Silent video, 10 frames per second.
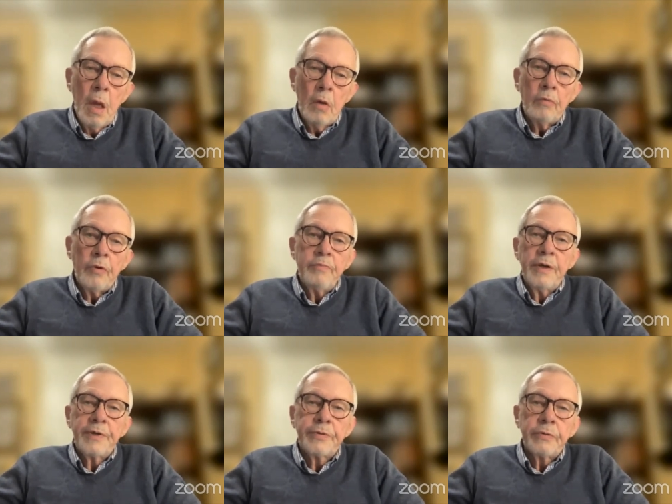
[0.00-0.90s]
with
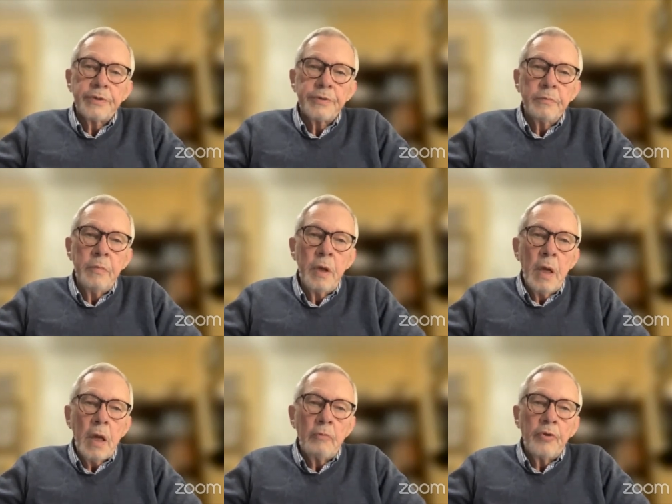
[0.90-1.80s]
militarism,
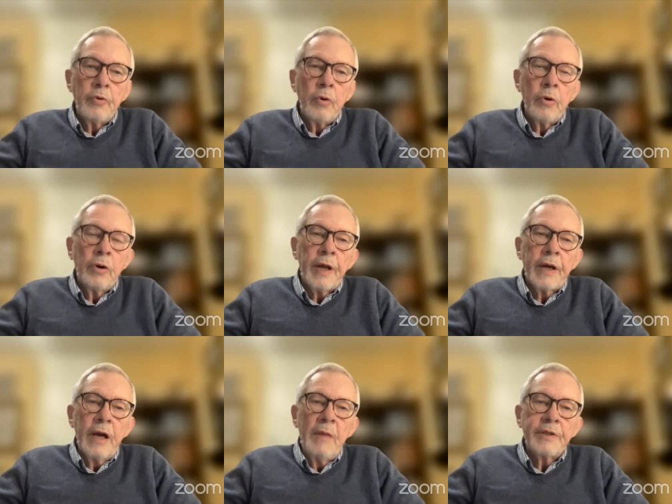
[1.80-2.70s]
and with a world
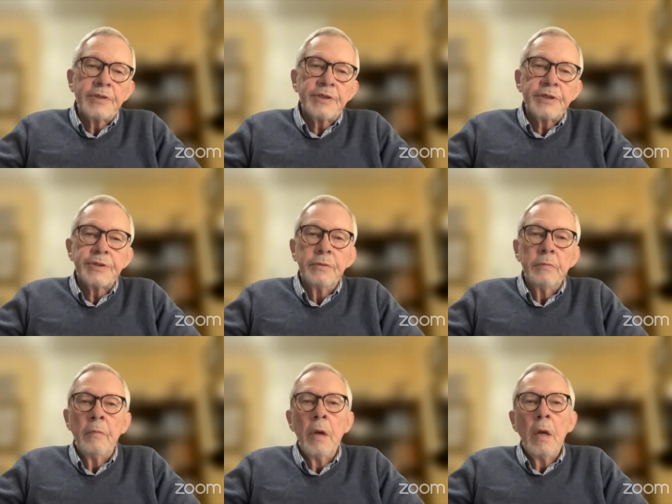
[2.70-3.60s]
economic
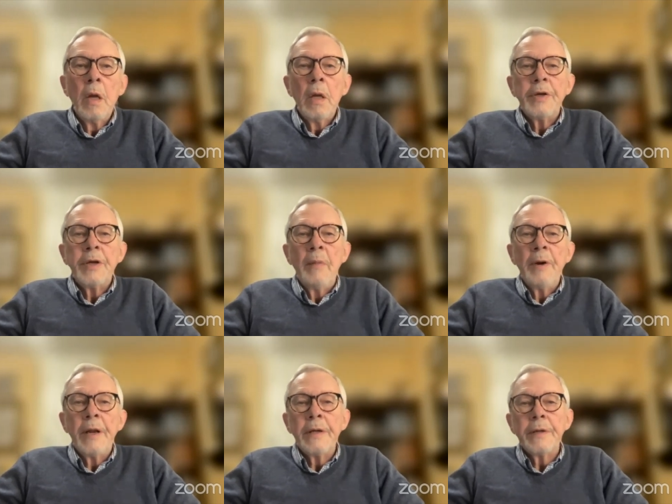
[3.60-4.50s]
system
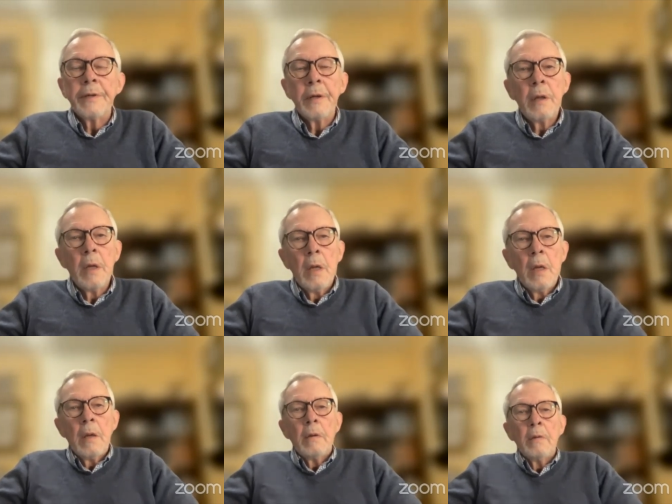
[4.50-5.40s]
dominated
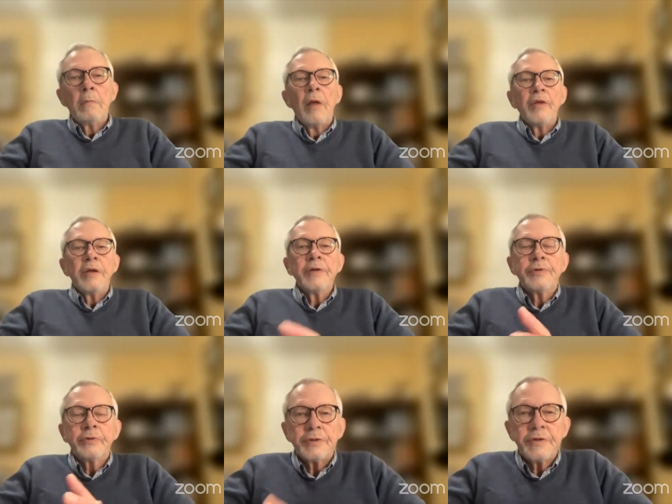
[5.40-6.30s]
by the
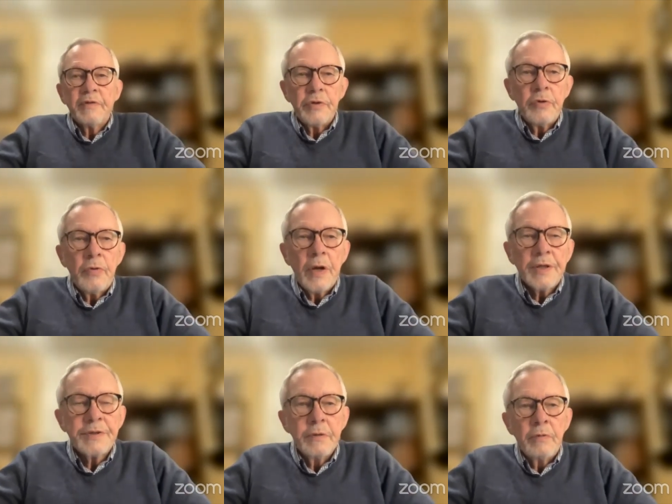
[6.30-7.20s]
interests of the
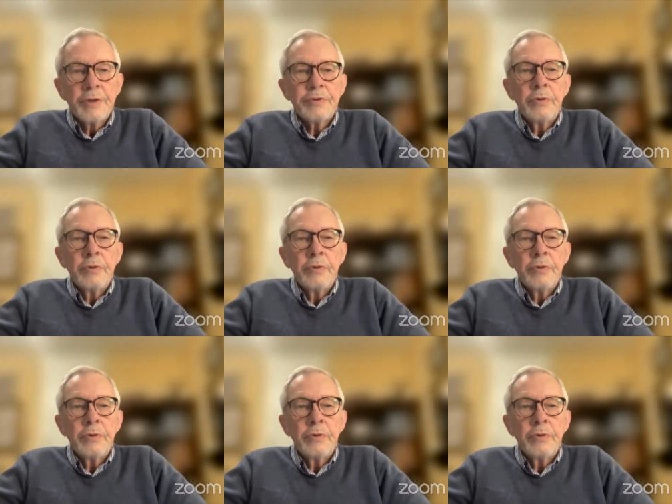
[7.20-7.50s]
US and Western